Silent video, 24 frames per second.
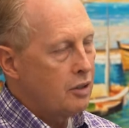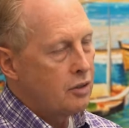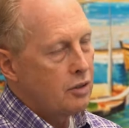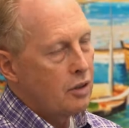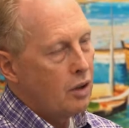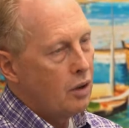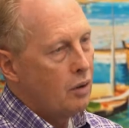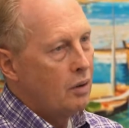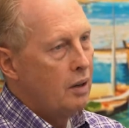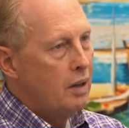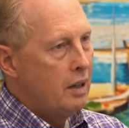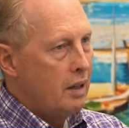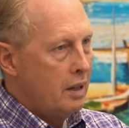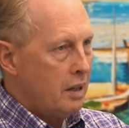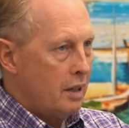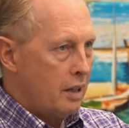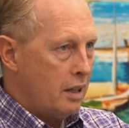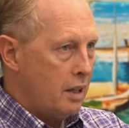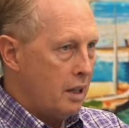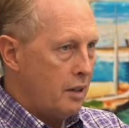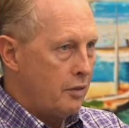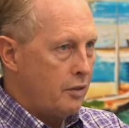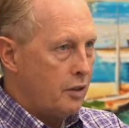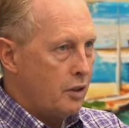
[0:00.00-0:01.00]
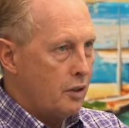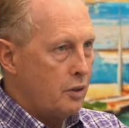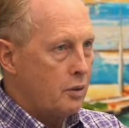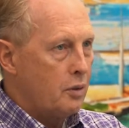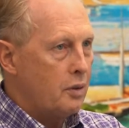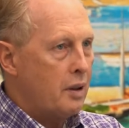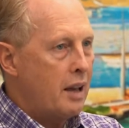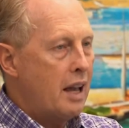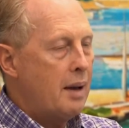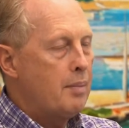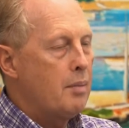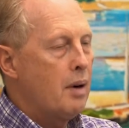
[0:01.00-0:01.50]
So, if
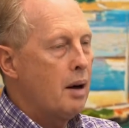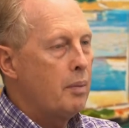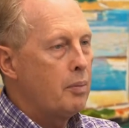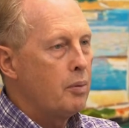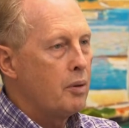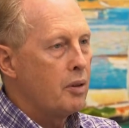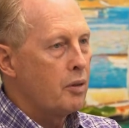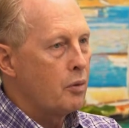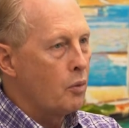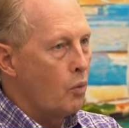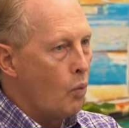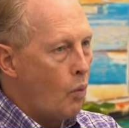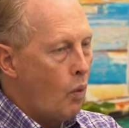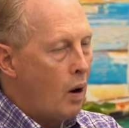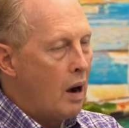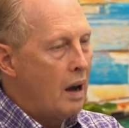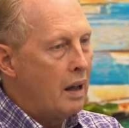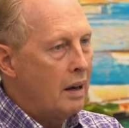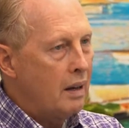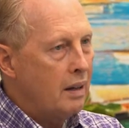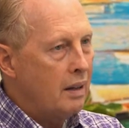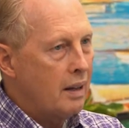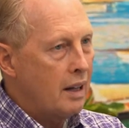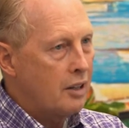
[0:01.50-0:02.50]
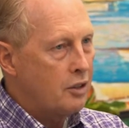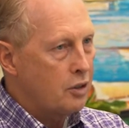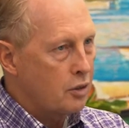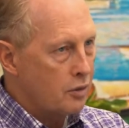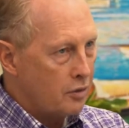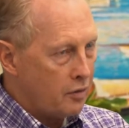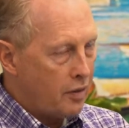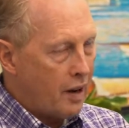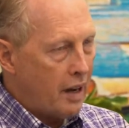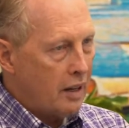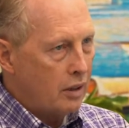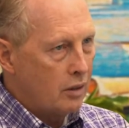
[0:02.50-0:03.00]
you came up with 1, that's your
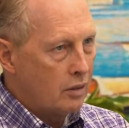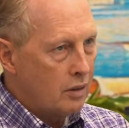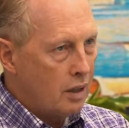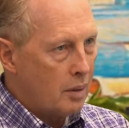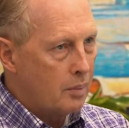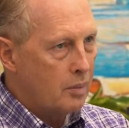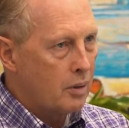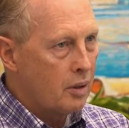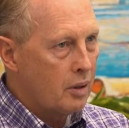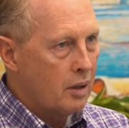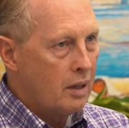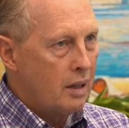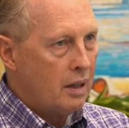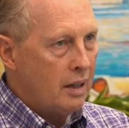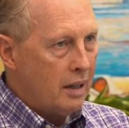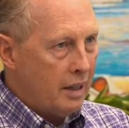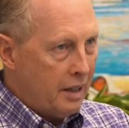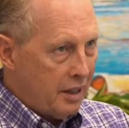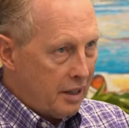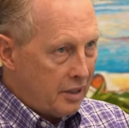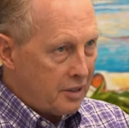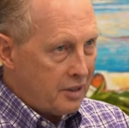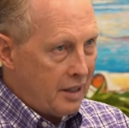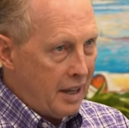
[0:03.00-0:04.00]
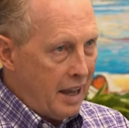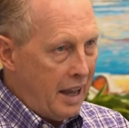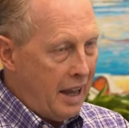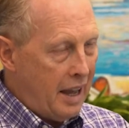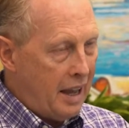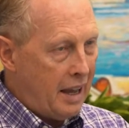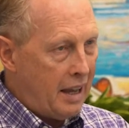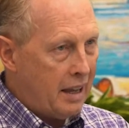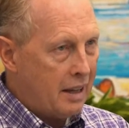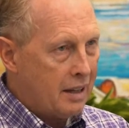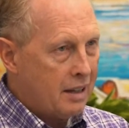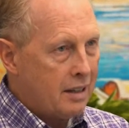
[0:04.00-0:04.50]
final number, it's
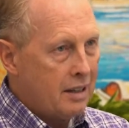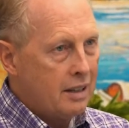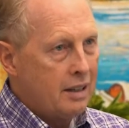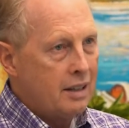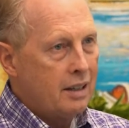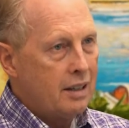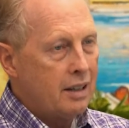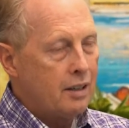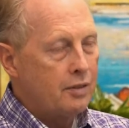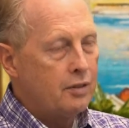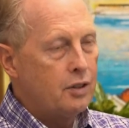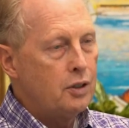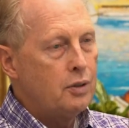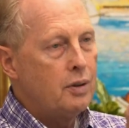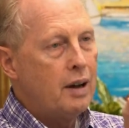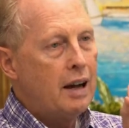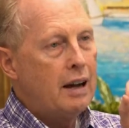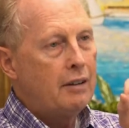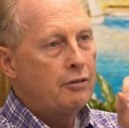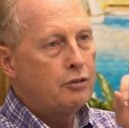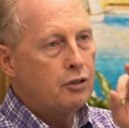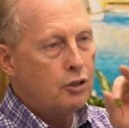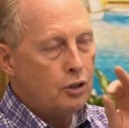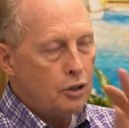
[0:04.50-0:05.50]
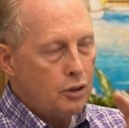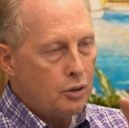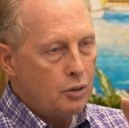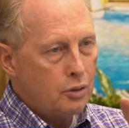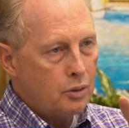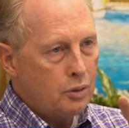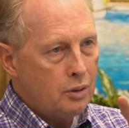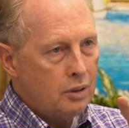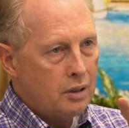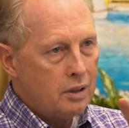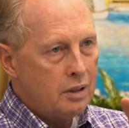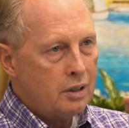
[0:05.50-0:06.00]
A. If you have
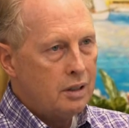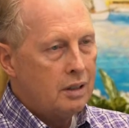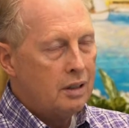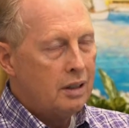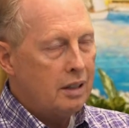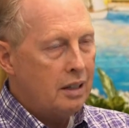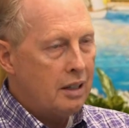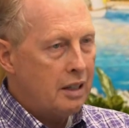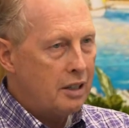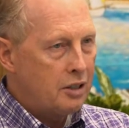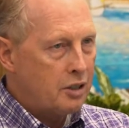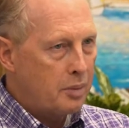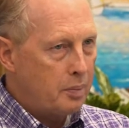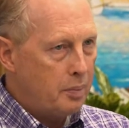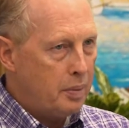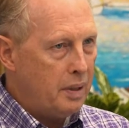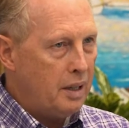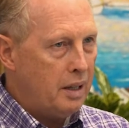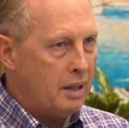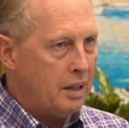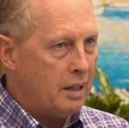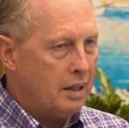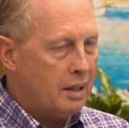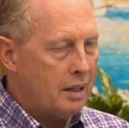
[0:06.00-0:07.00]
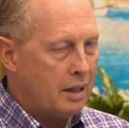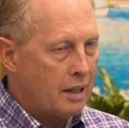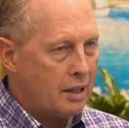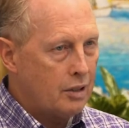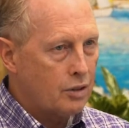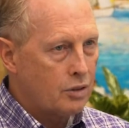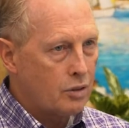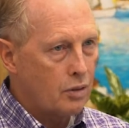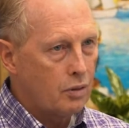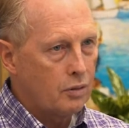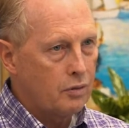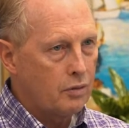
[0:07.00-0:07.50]
2, it's B,
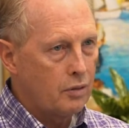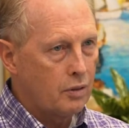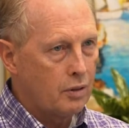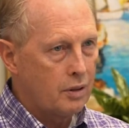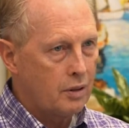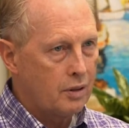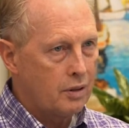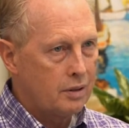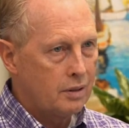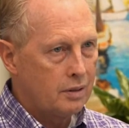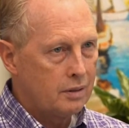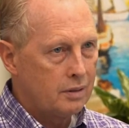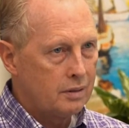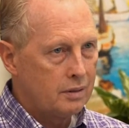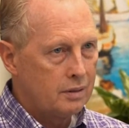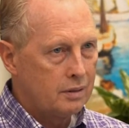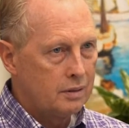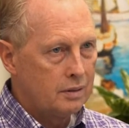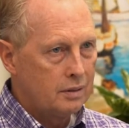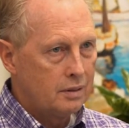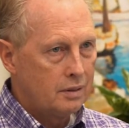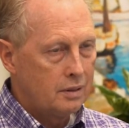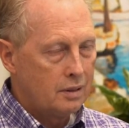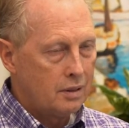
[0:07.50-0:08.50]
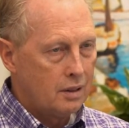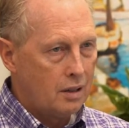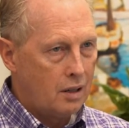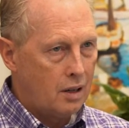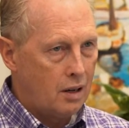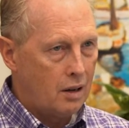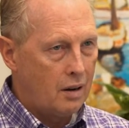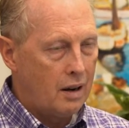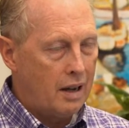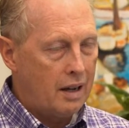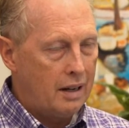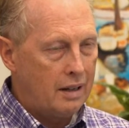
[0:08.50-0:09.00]
and so forth.
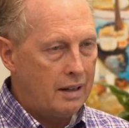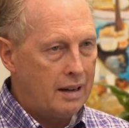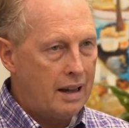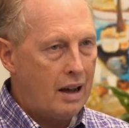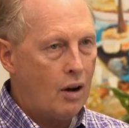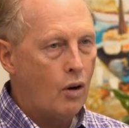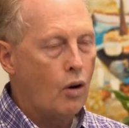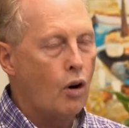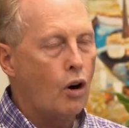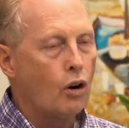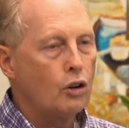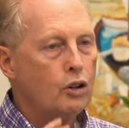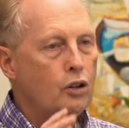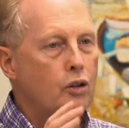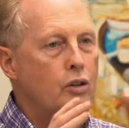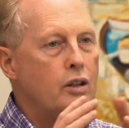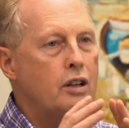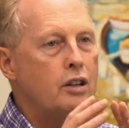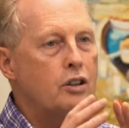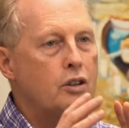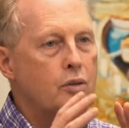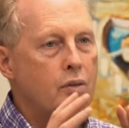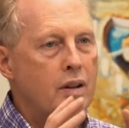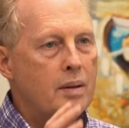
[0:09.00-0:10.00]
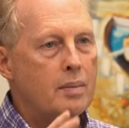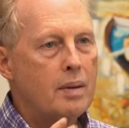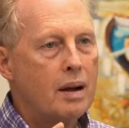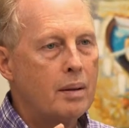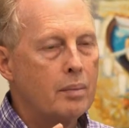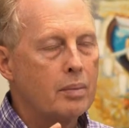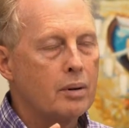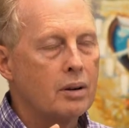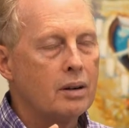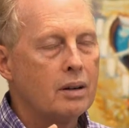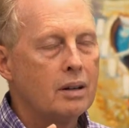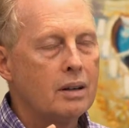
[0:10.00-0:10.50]
All right, now all you need to
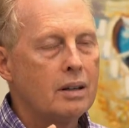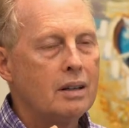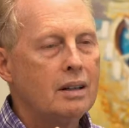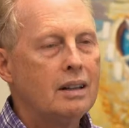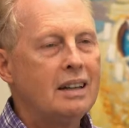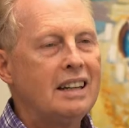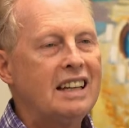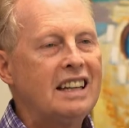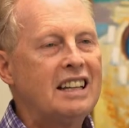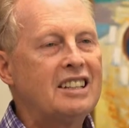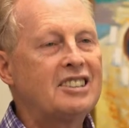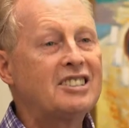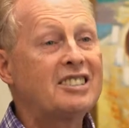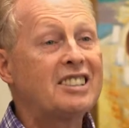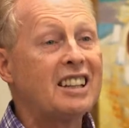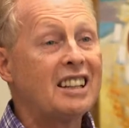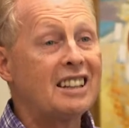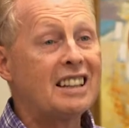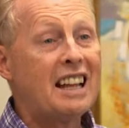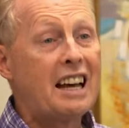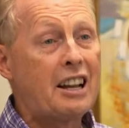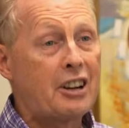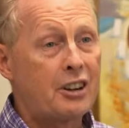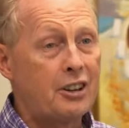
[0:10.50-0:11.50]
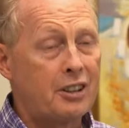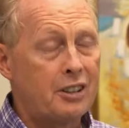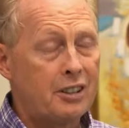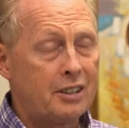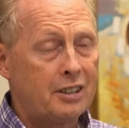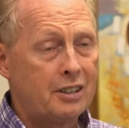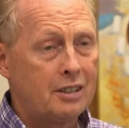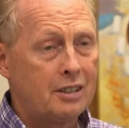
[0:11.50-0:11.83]
remember is the letter.